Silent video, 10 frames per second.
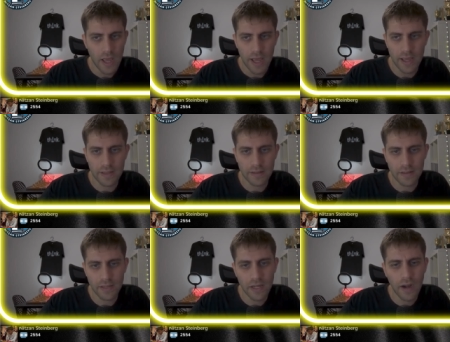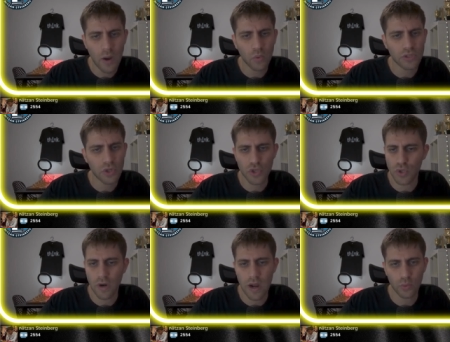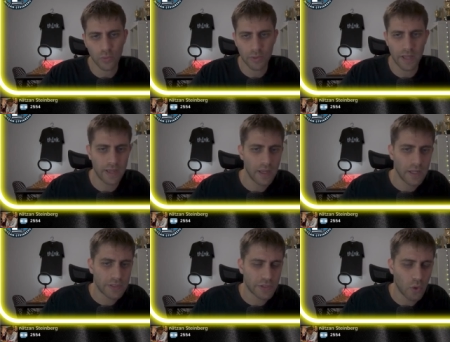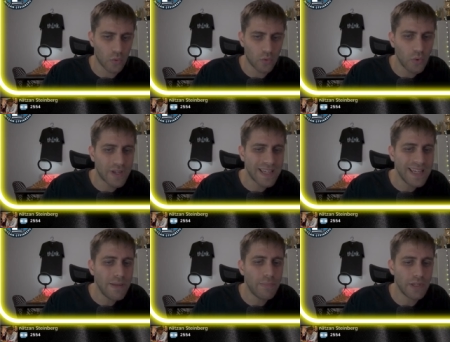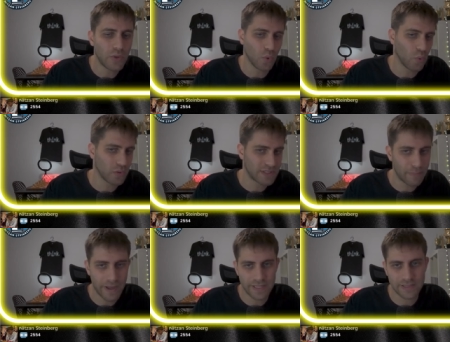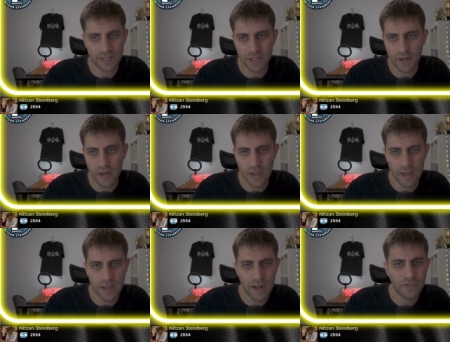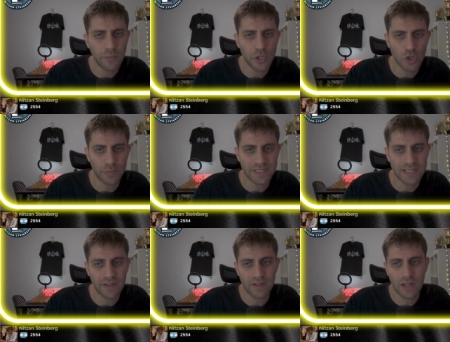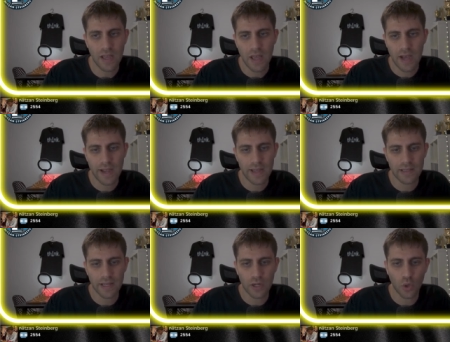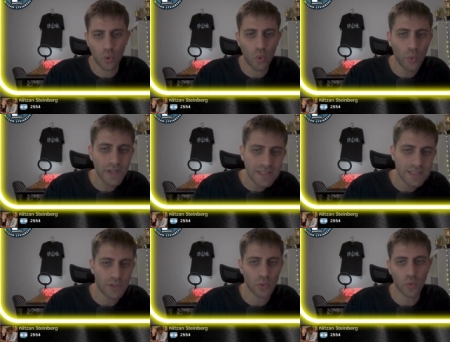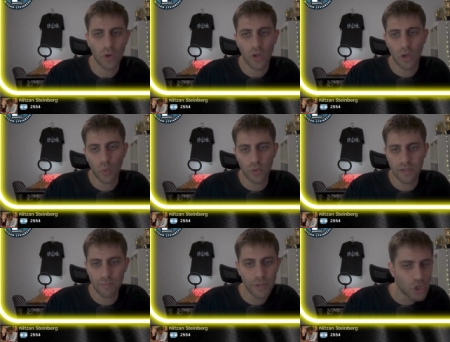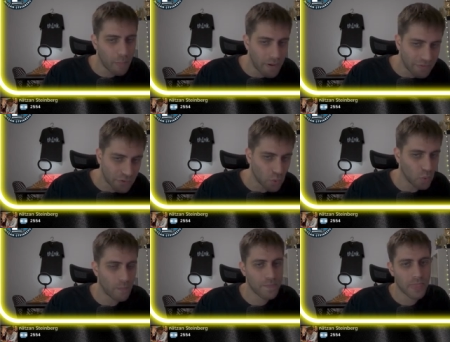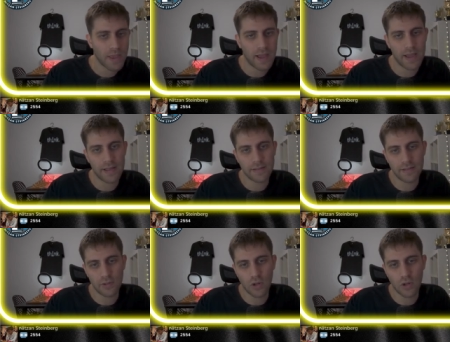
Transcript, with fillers: And here I was not sure how to play. So rook eb2 was the best here. Uh, and after bishop e7, I had like queen c2, with bishop f2 and you